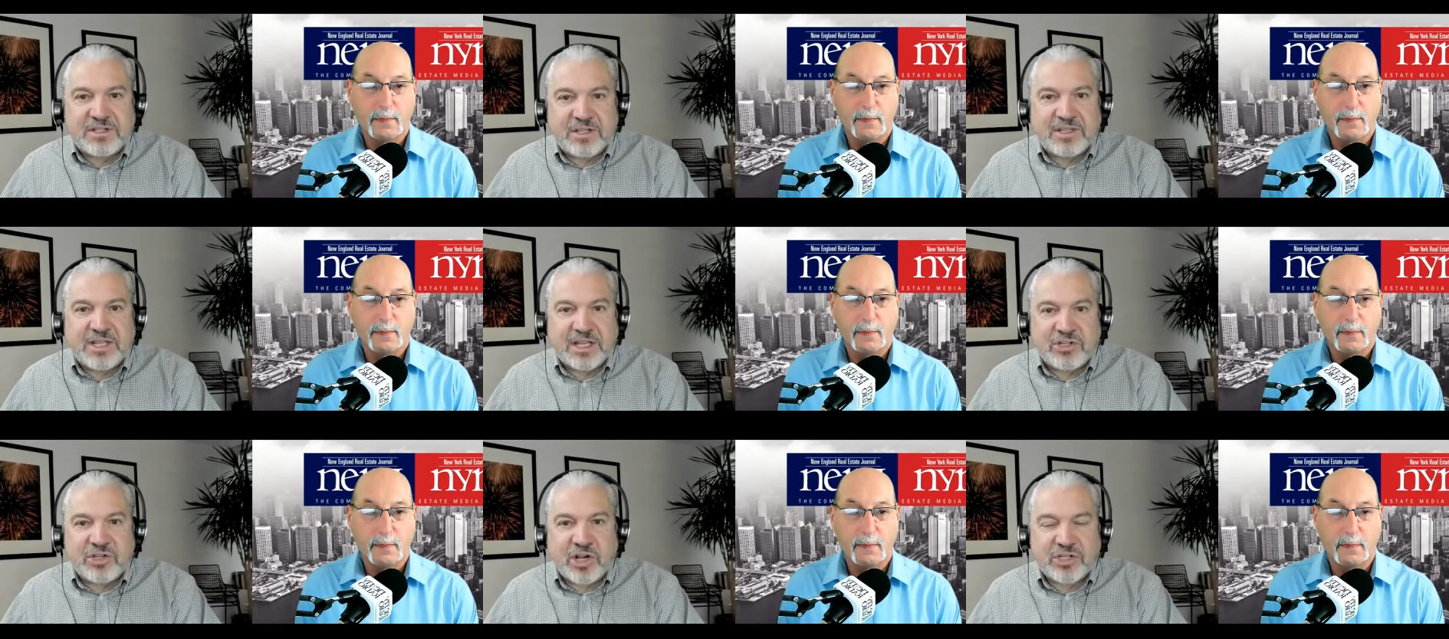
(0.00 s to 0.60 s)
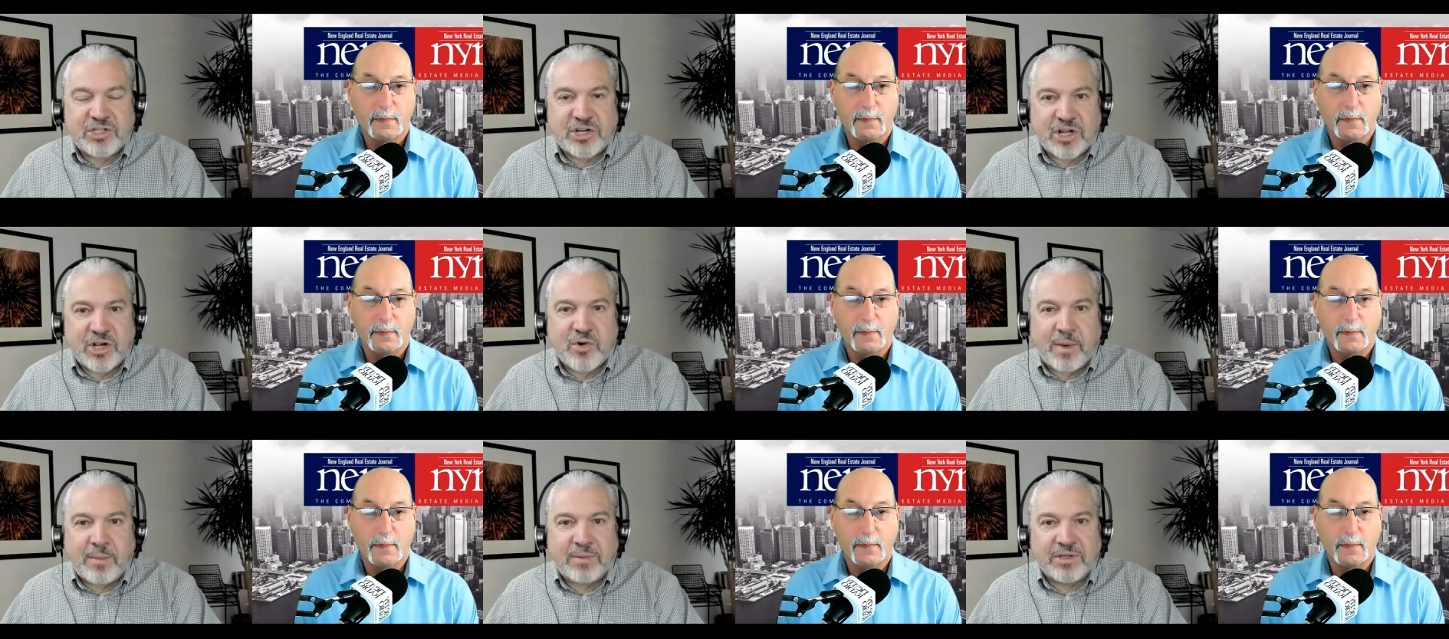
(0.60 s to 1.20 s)
Speaker 1: it and they touched it, it
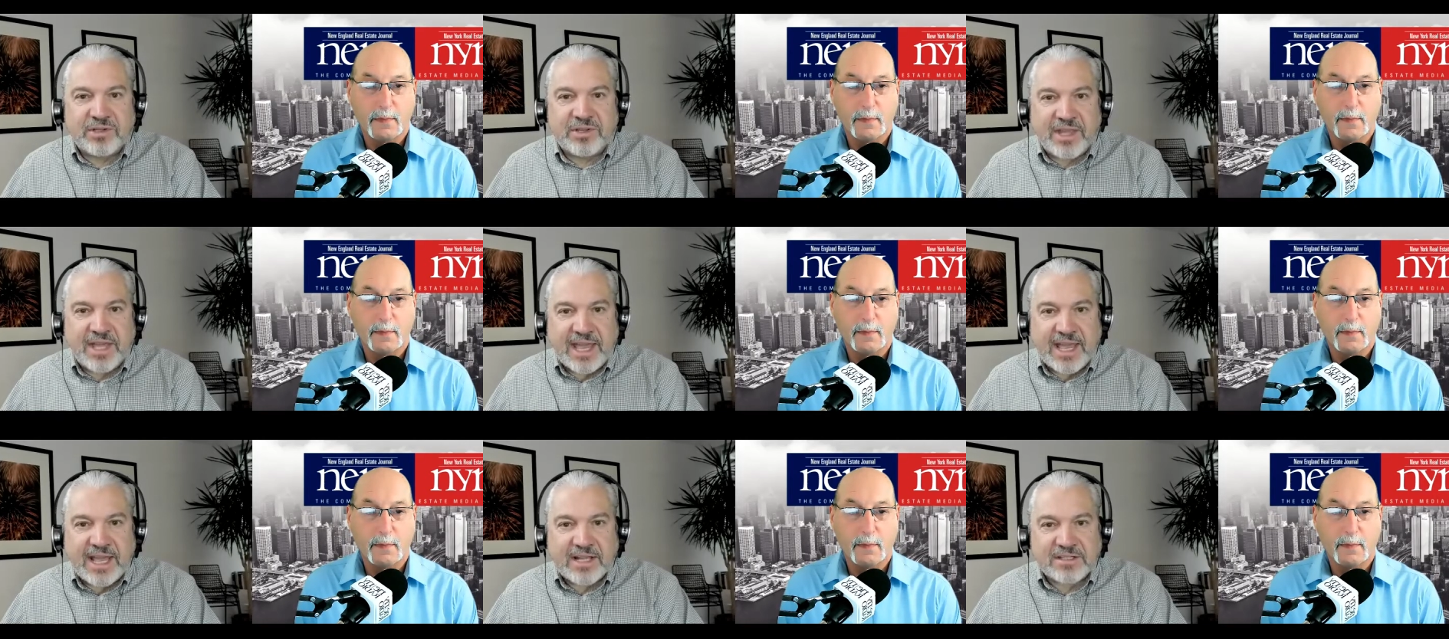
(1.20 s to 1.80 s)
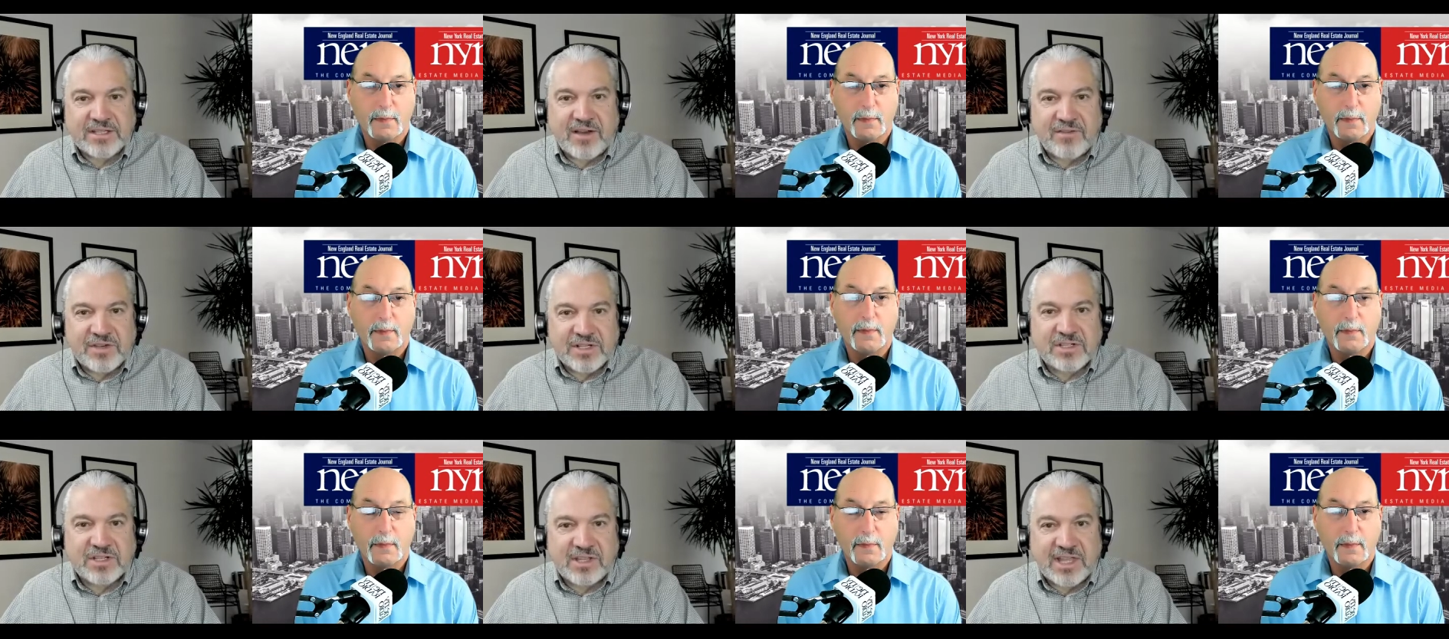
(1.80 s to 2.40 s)
crumbled in their hands.
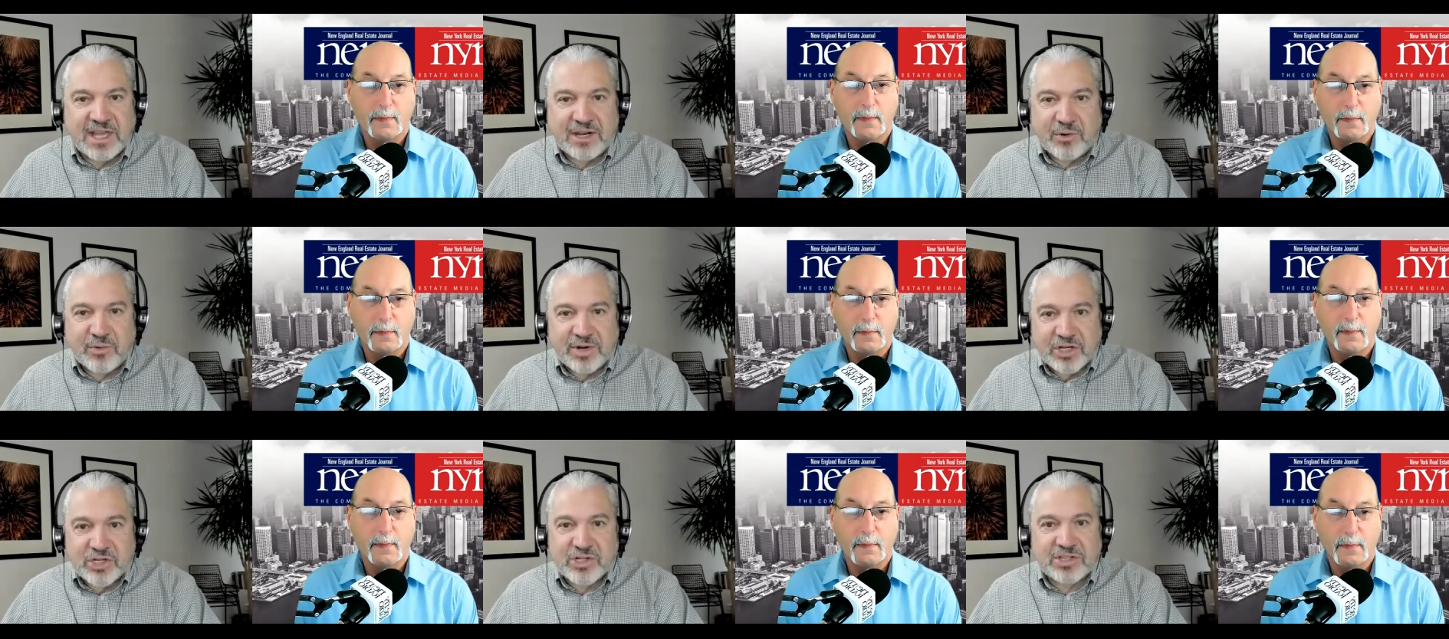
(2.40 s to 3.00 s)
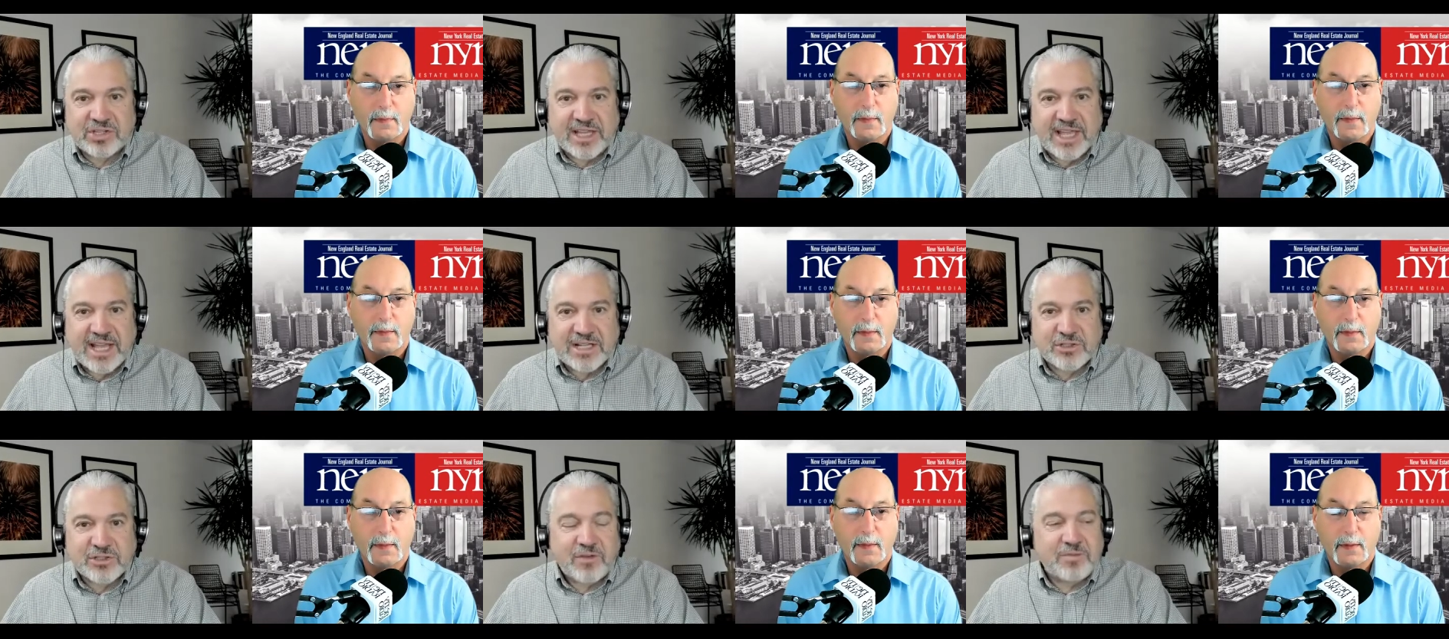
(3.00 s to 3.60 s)
Obviously, they had already shut the
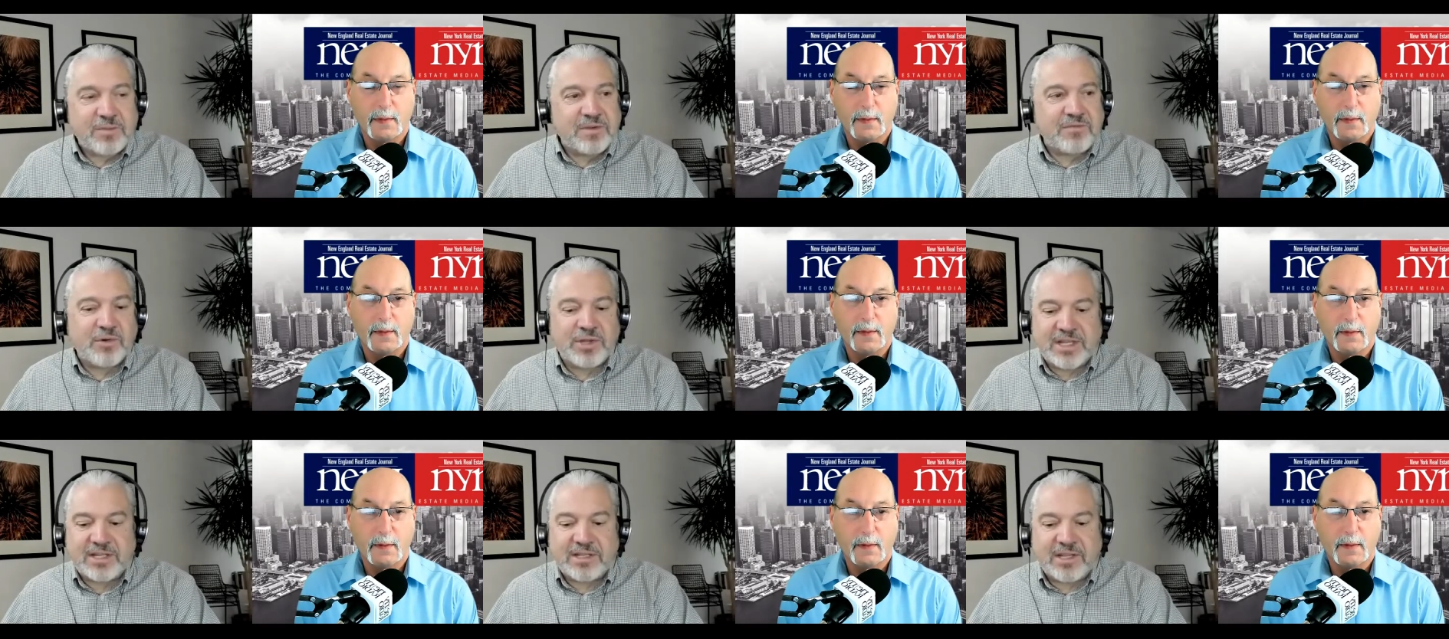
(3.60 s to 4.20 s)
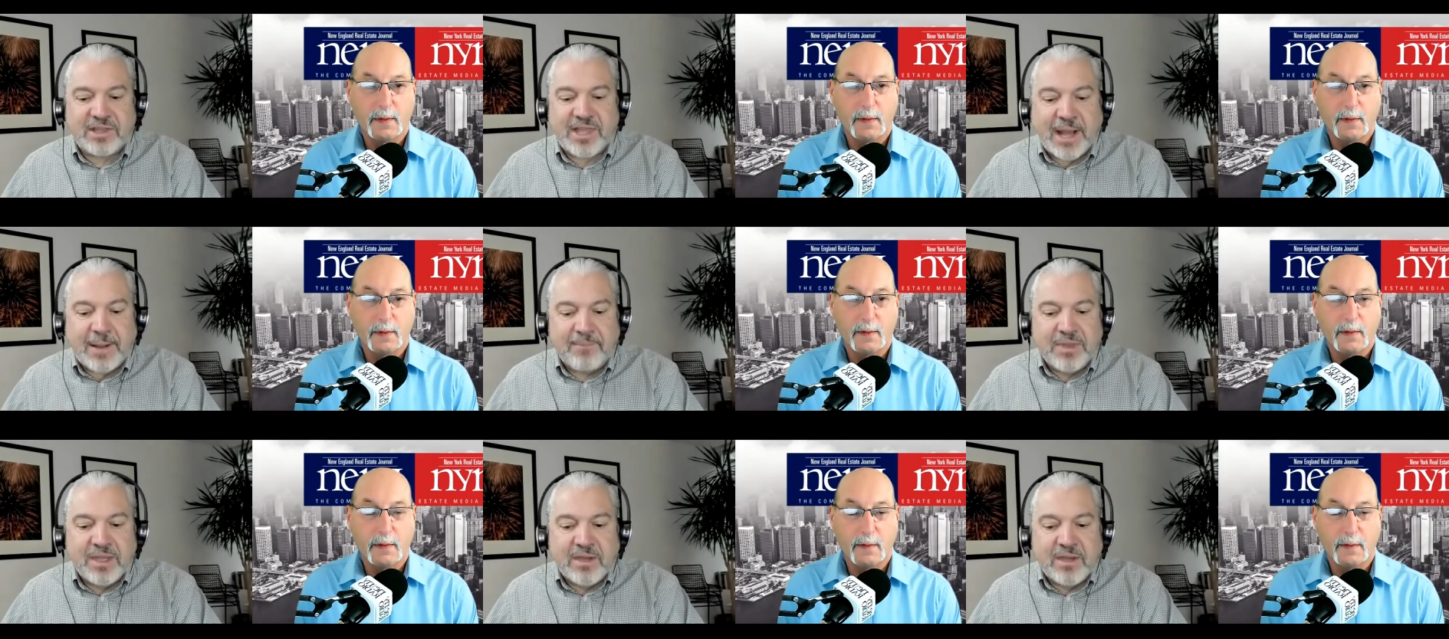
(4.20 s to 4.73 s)
gas off before they did that.